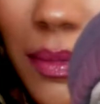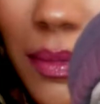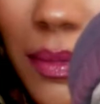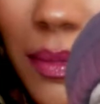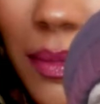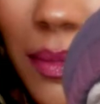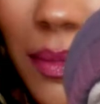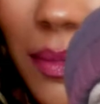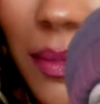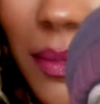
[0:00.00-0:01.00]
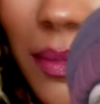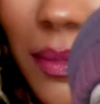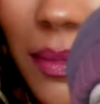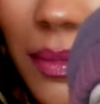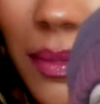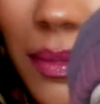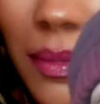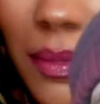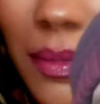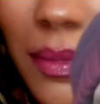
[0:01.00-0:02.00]

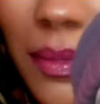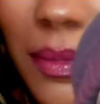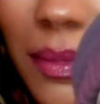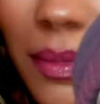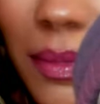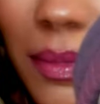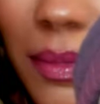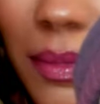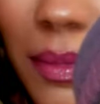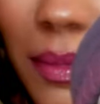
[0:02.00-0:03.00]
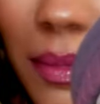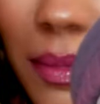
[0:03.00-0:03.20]
(silent)